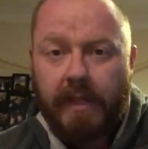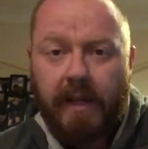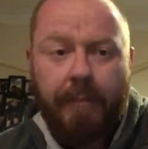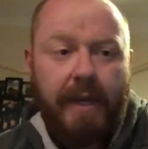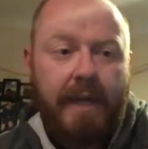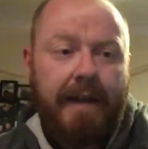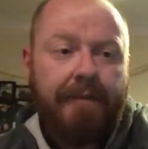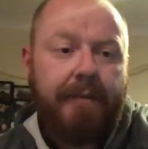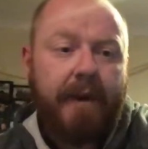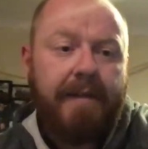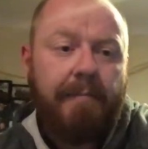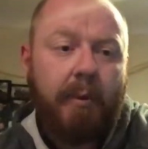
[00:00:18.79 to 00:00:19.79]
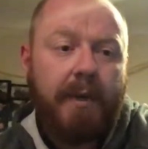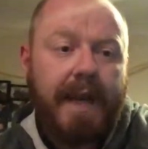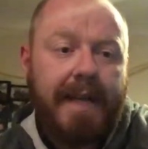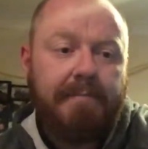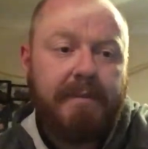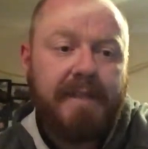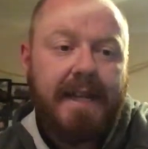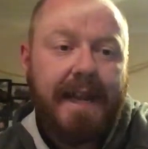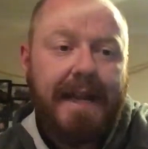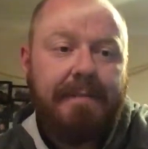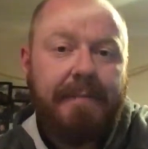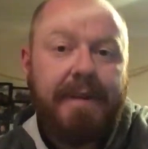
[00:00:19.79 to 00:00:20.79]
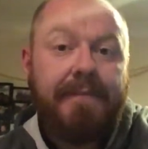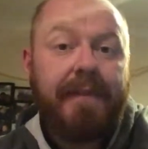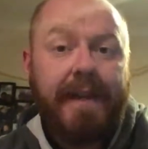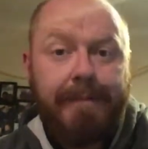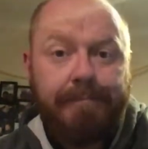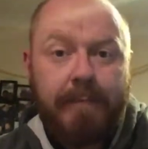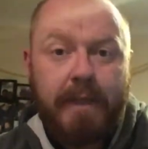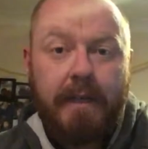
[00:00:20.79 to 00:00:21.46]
coming in at 5.8% ABV.